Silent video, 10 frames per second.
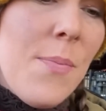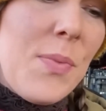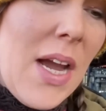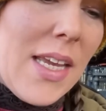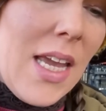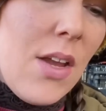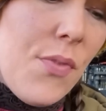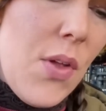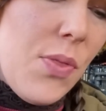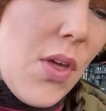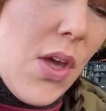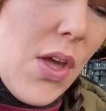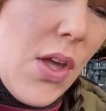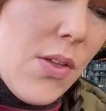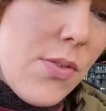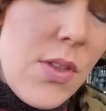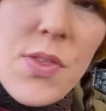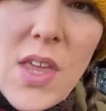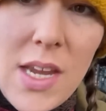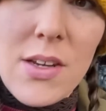Like even the
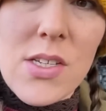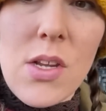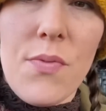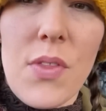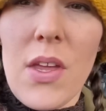thickness of